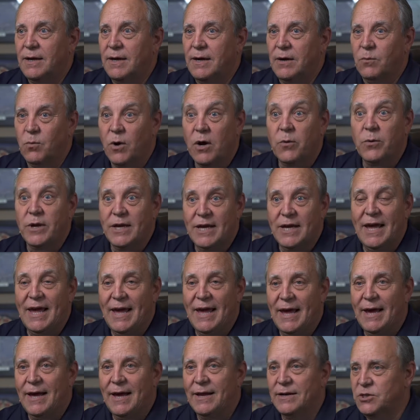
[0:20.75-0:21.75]
where we
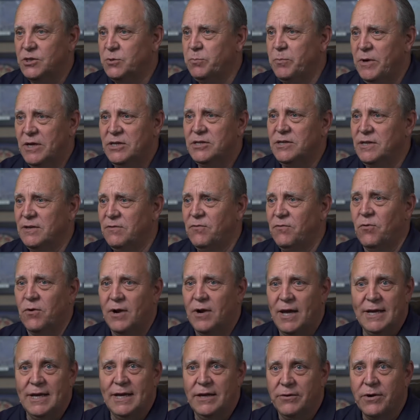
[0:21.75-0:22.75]
can, especially for
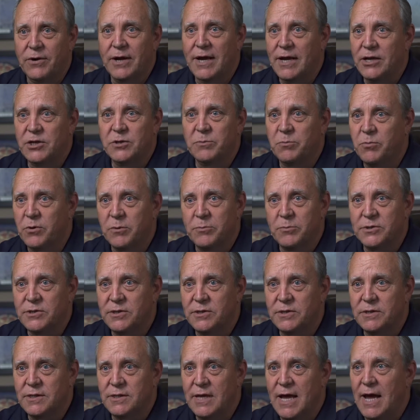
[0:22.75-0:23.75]
like irrigation
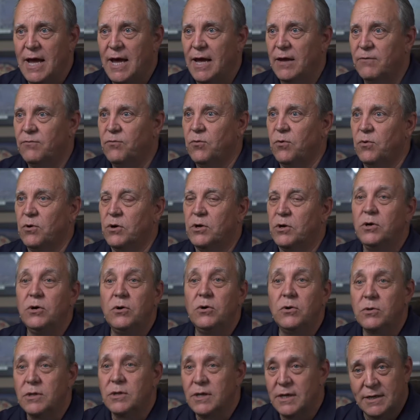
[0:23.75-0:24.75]
purposes and for
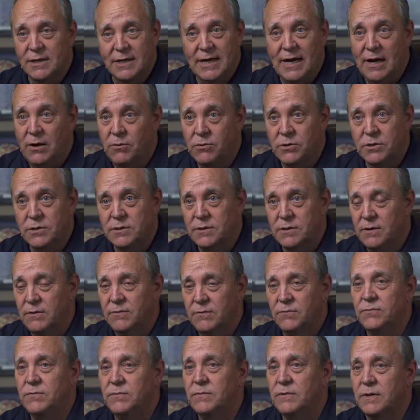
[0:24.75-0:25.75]
cooling towers
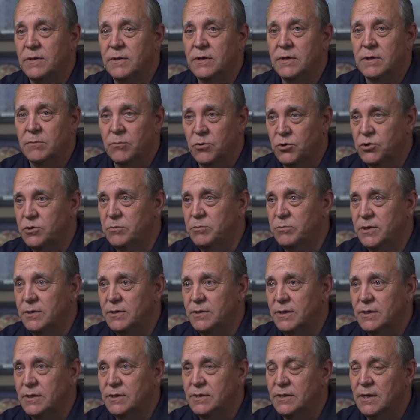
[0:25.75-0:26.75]
of the commercial
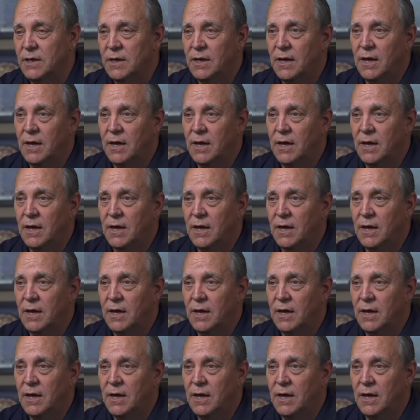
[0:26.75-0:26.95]
buildings,